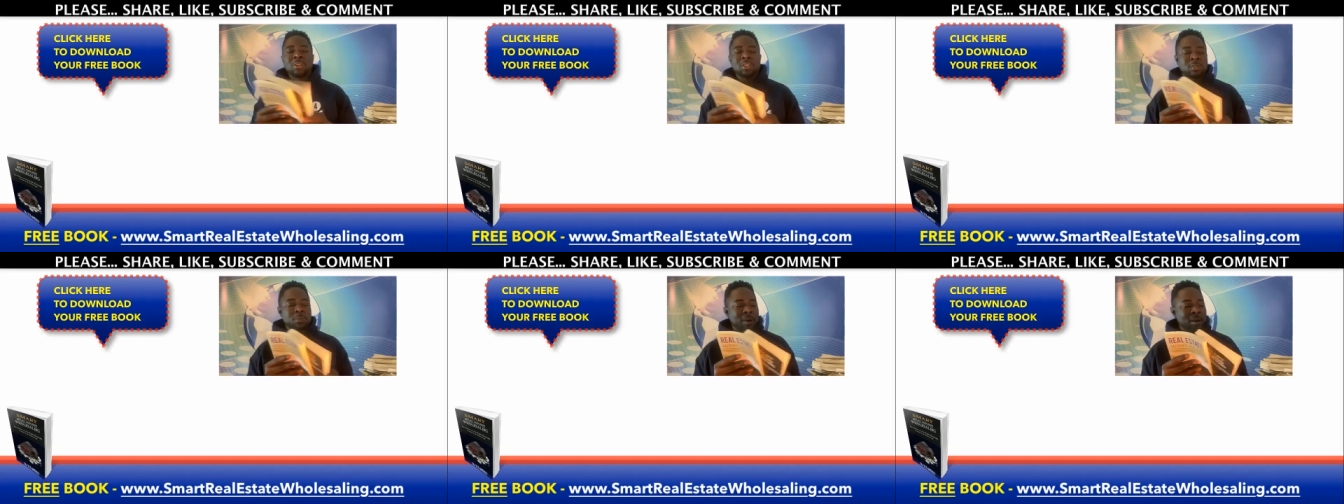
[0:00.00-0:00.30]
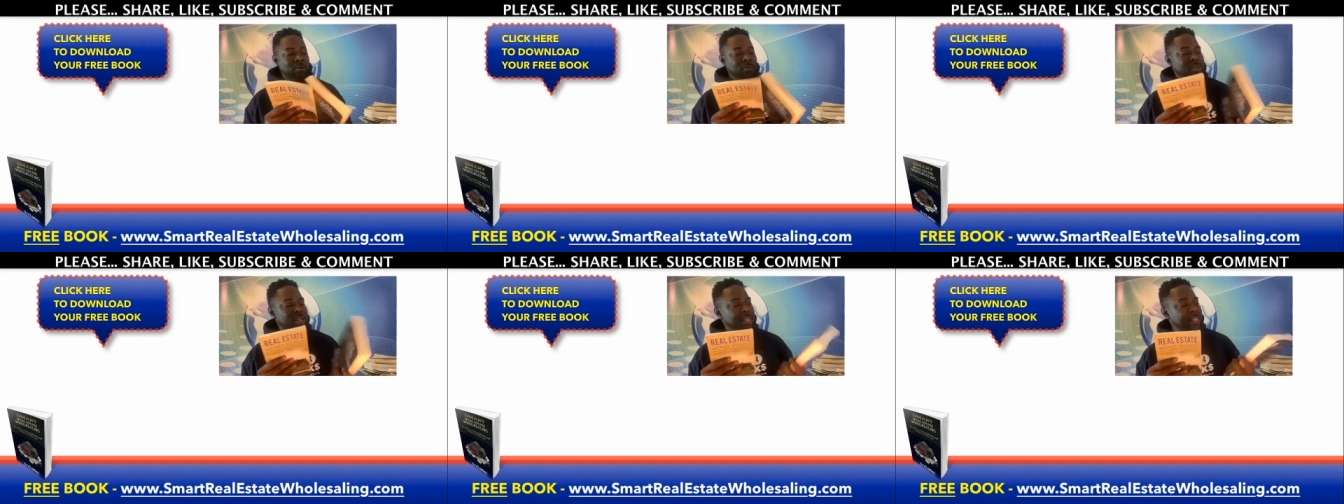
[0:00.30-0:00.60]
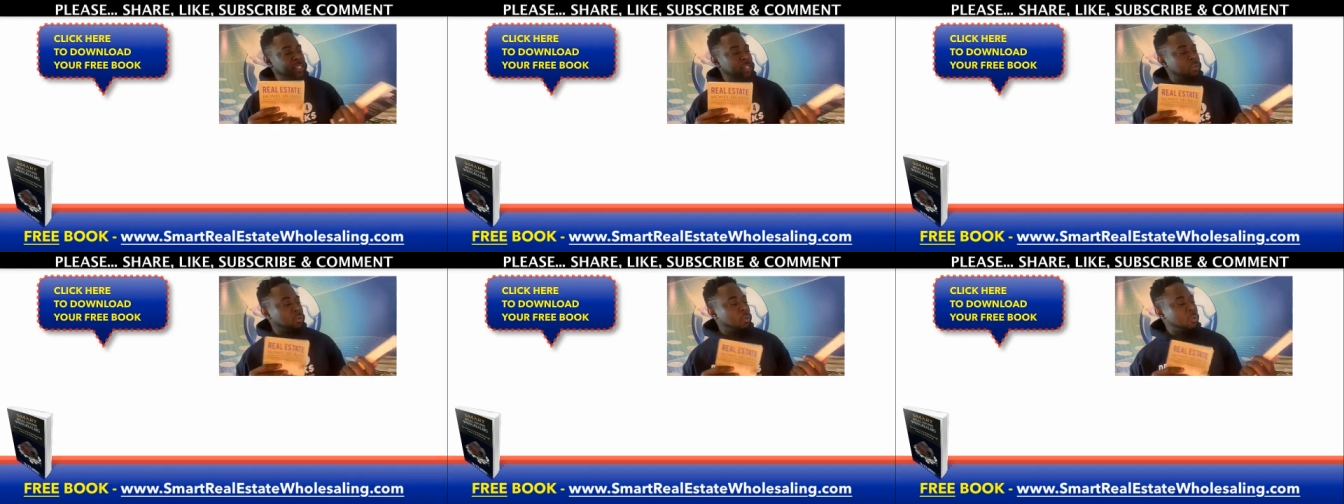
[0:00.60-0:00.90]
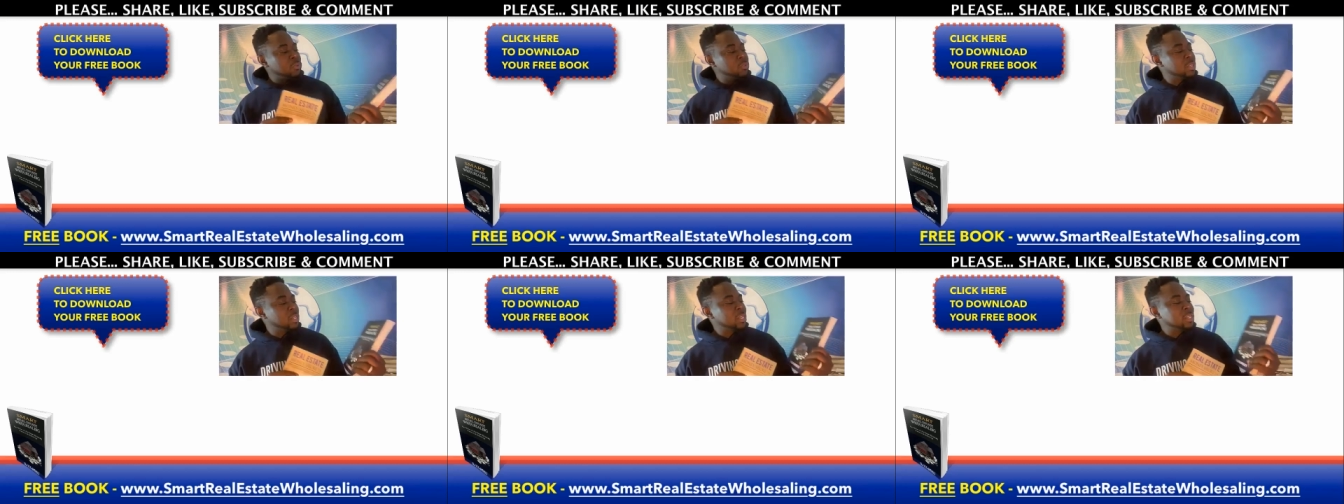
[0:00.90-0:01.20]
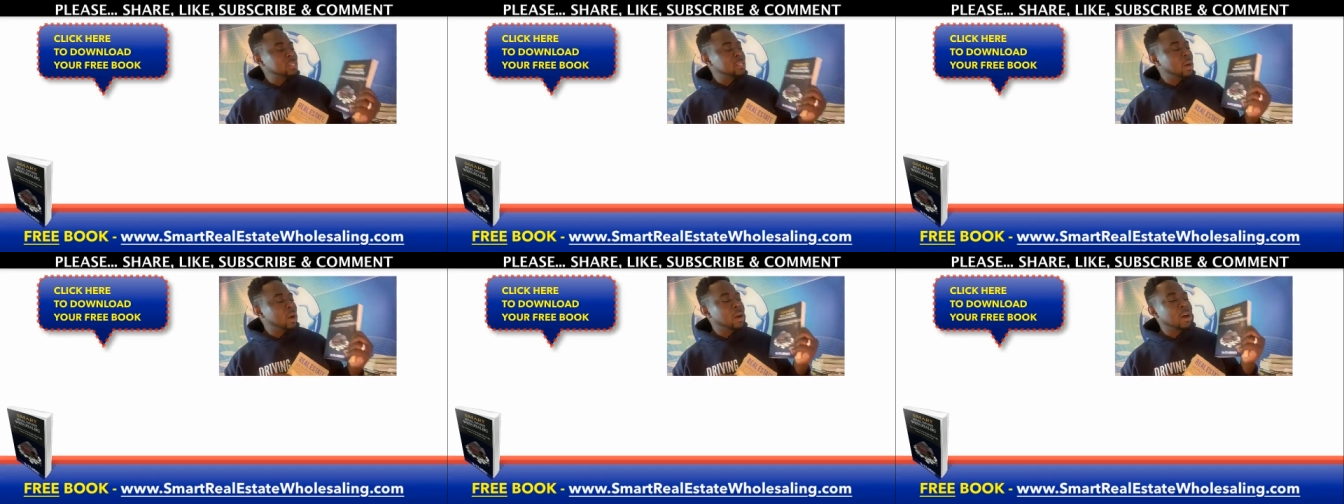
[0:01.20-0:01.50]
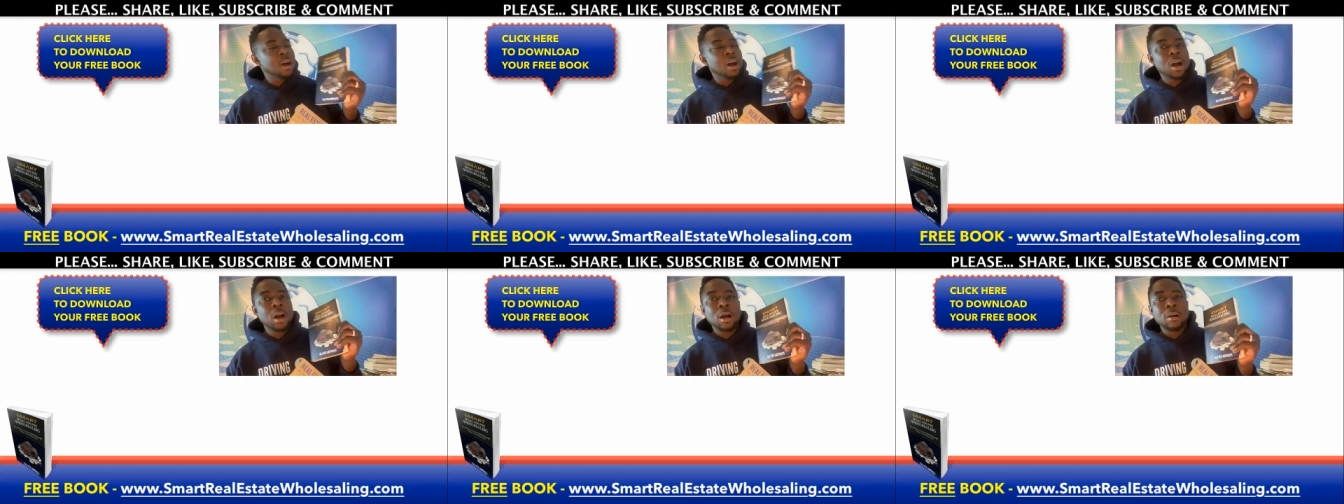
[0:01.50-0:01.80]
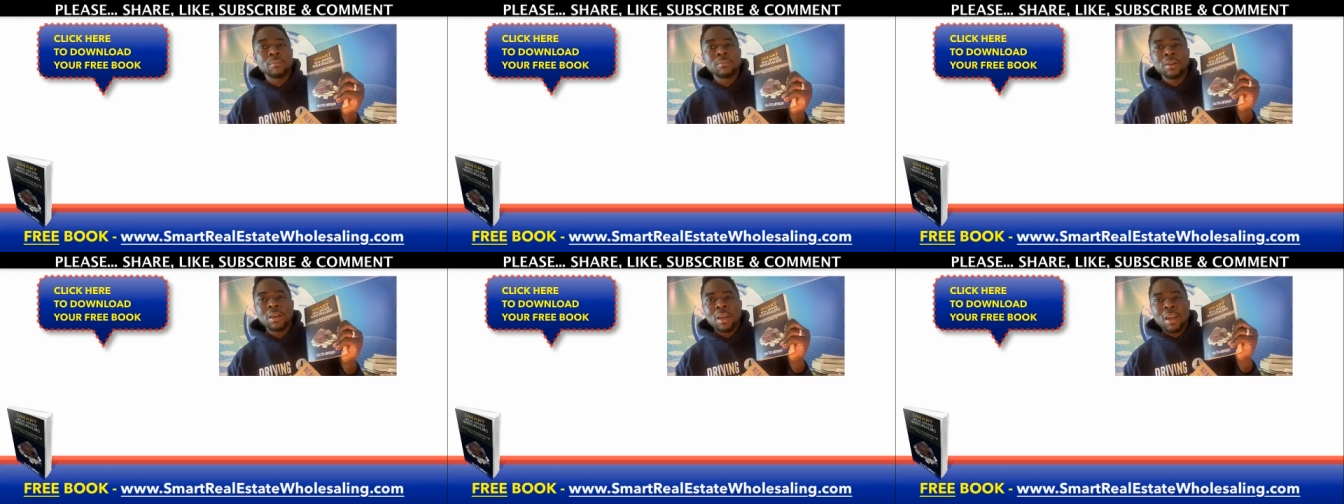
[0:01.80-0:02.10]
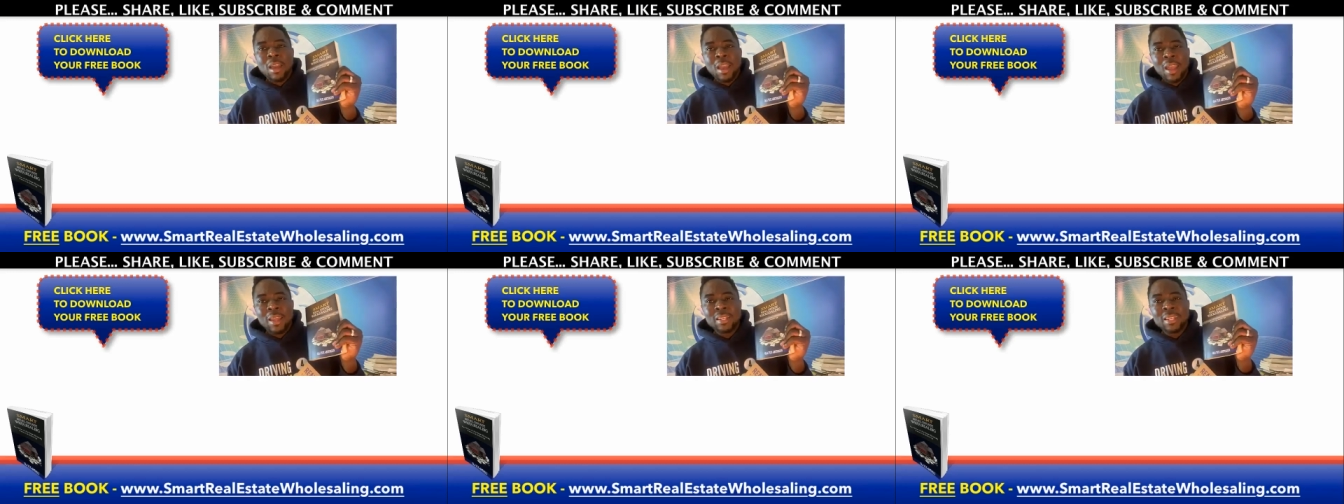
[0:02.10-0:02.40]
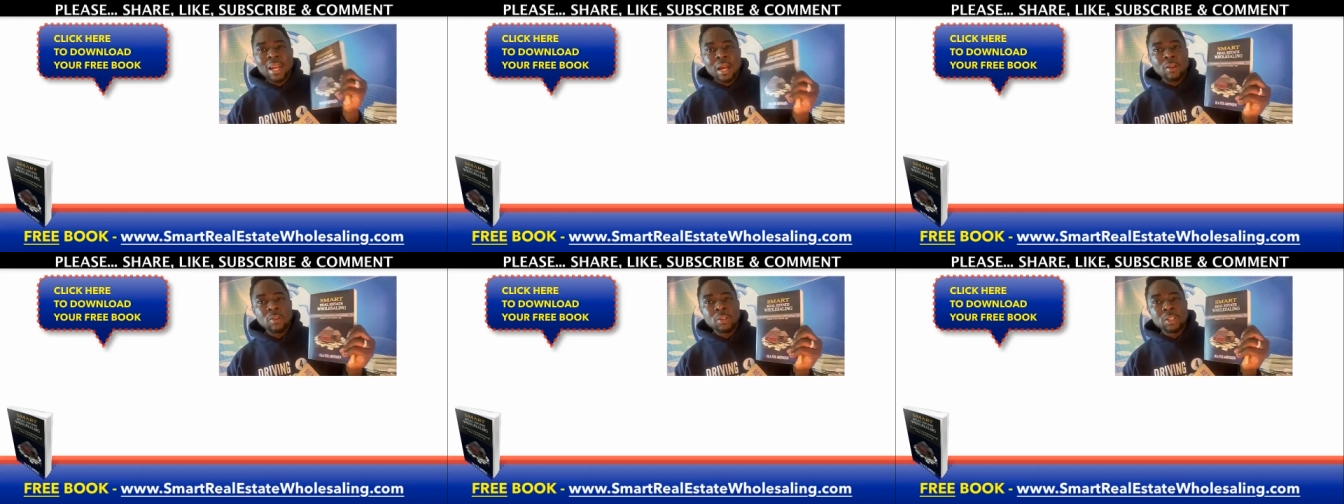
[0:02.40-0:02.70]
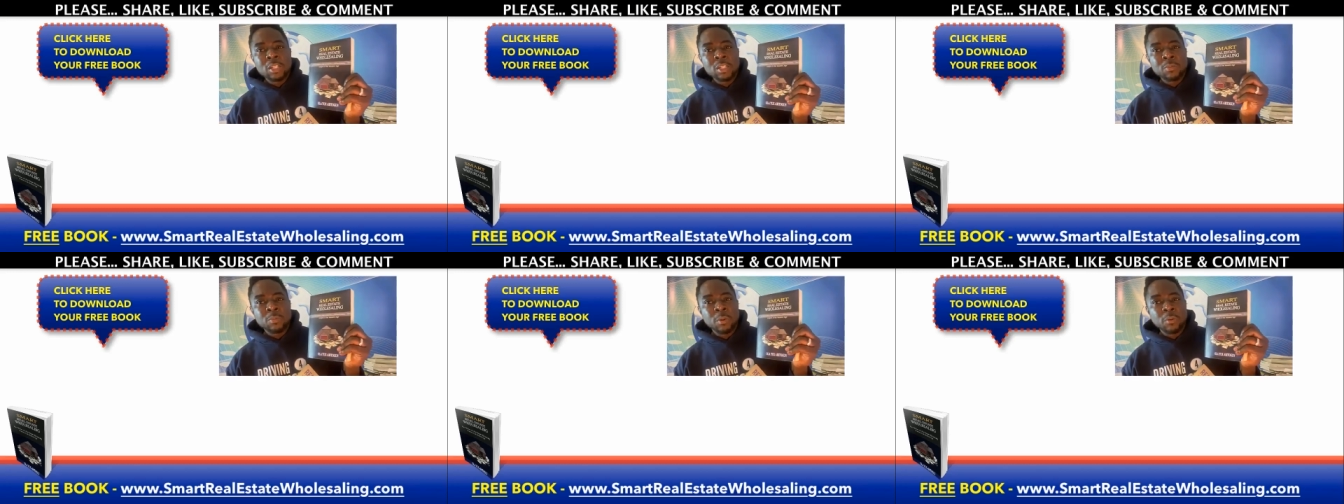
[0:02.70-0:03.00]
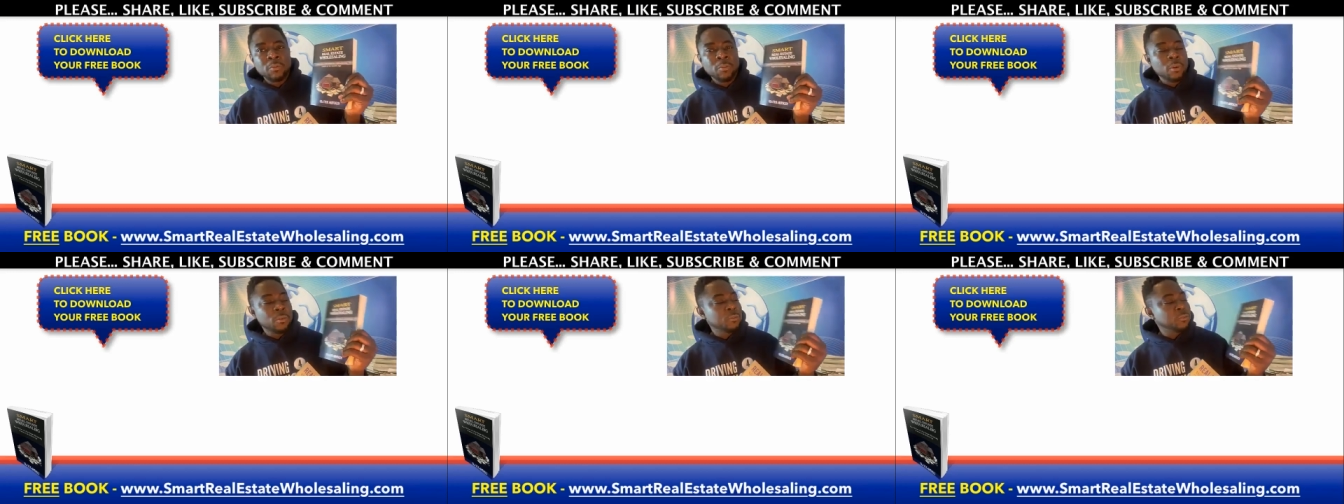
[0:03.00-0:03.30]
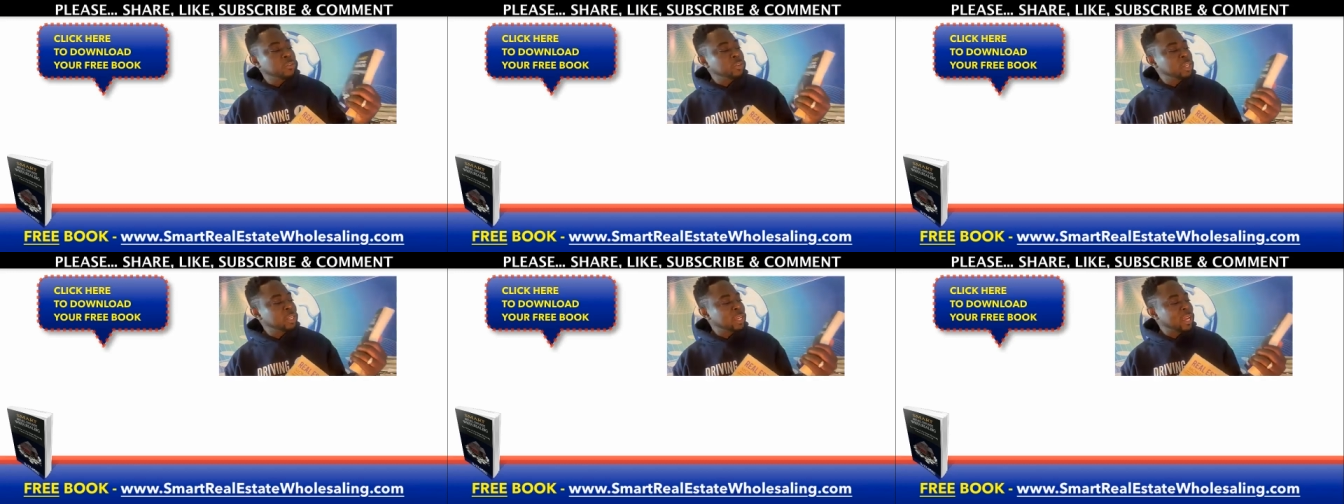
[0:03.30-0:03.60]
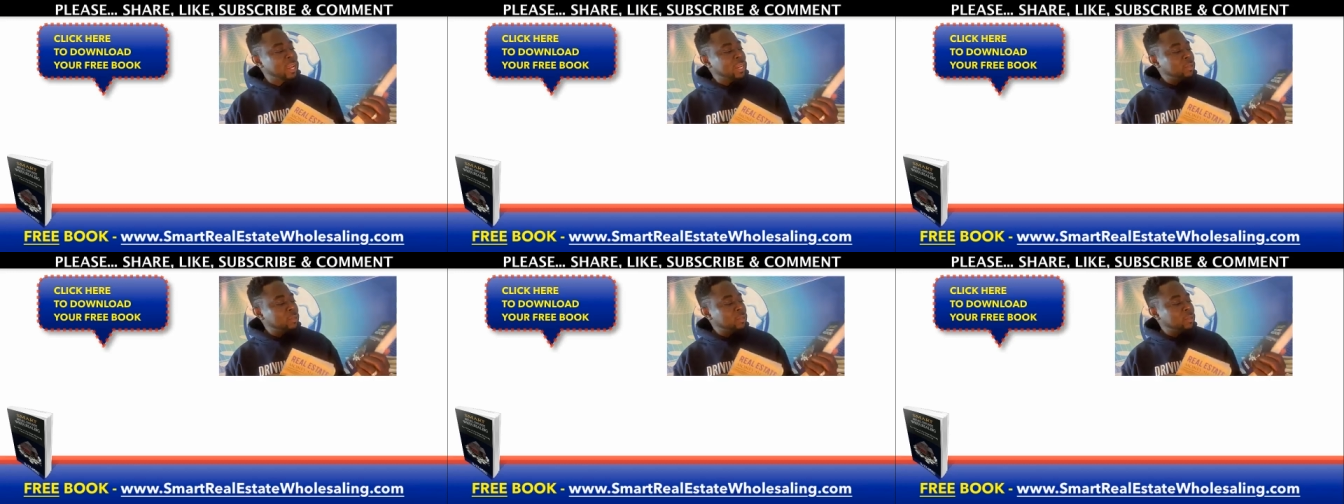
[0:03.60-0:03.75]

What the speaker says: smartrealestatewholesaling.com and download this book for free.